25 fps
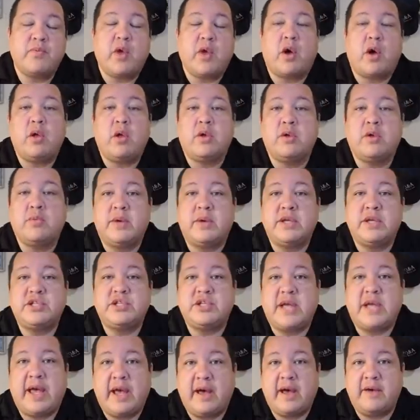all in
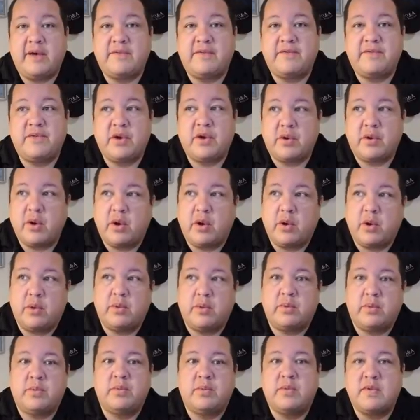which have their
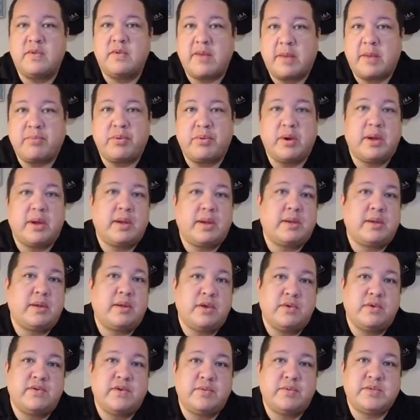own separate
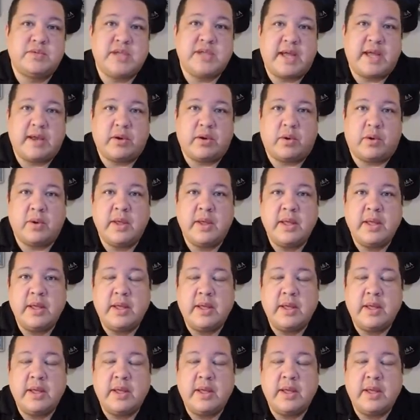YouTube channel.